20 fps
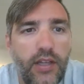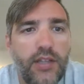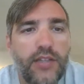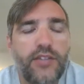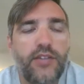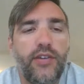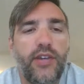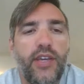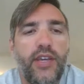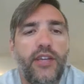
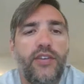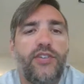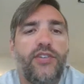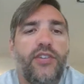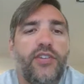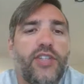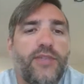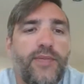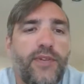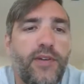So
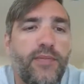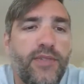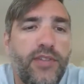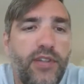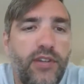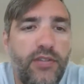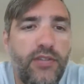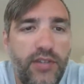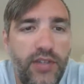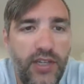angiosperms,
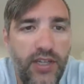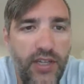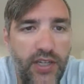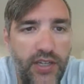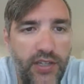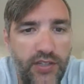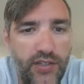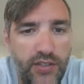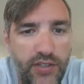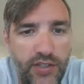going to
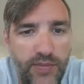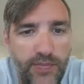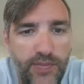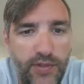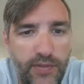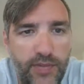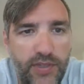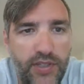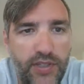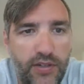
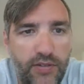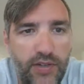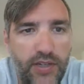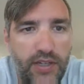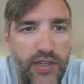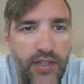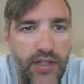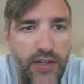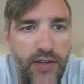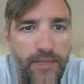angiosperms here
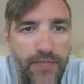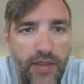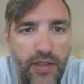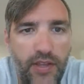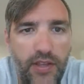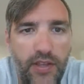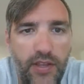right now.